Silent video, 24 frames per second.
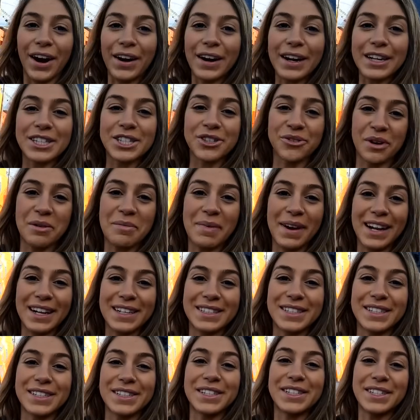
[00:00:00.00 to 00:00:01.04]
All right, so we made
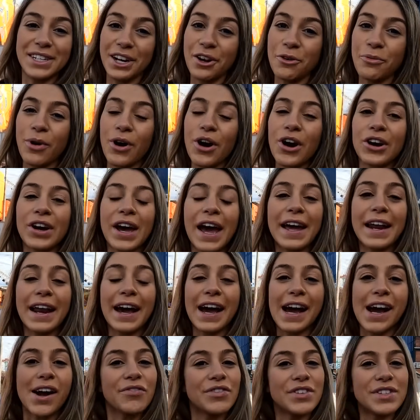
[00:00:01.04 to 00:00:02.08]
it to City Walk, and I
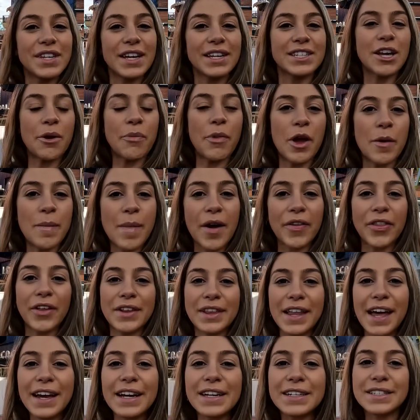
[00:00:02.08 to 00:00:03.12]
have to say something about the
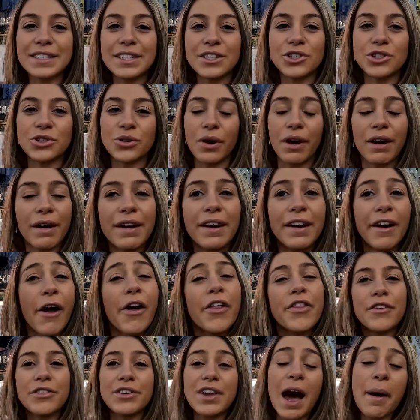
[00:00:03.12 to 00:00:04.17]
Legacy store.
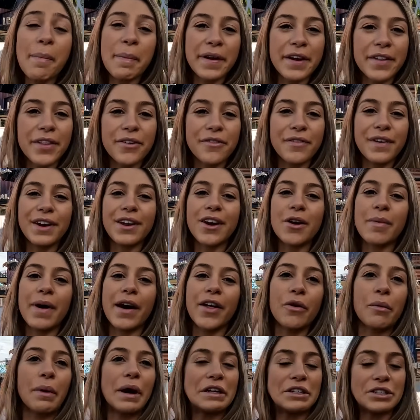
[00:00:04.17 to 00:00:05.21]
The topic of the video,
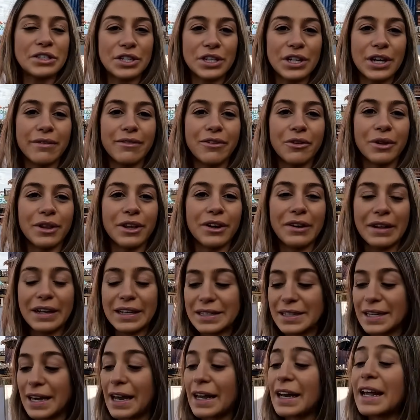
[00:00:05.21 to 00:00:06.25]
by the way, just to give you a little
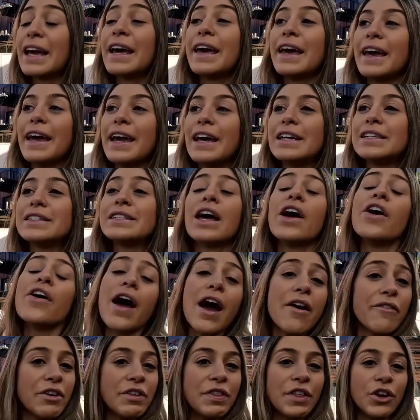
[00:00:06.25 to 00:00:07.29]
insight, is
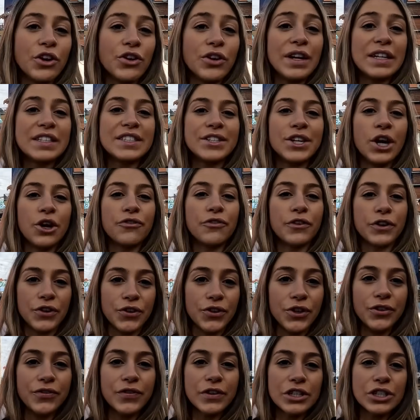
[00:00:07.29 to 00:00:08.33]
everything you need to know for
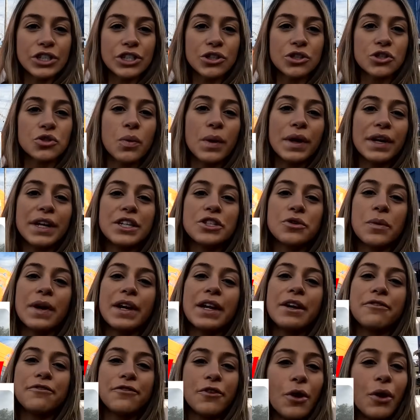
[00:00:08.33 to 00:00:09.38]
Universal
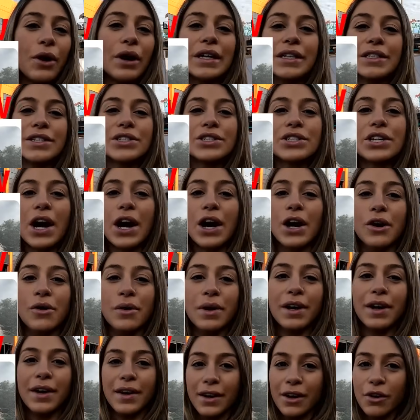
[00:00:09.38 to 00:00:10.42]
2024.
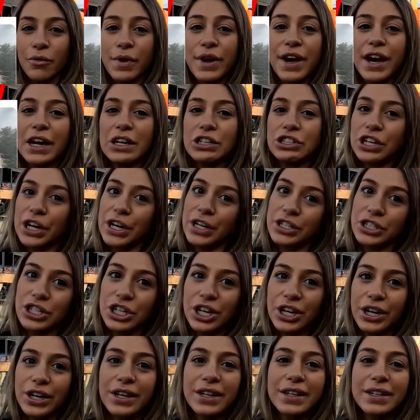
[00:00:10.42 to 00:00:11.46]
So we got to change
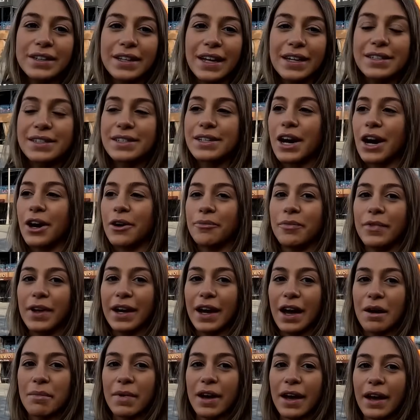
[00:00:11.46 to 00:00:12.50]
here. Let's go. I
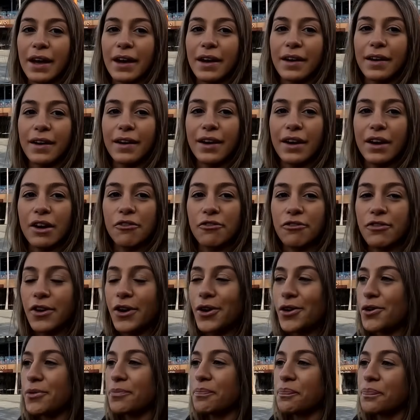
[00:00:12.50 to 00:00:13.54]
got my
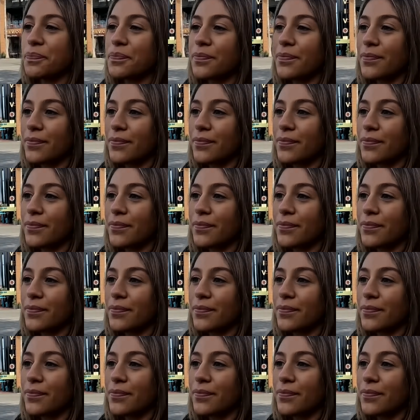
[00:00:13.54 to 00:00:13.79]
phone.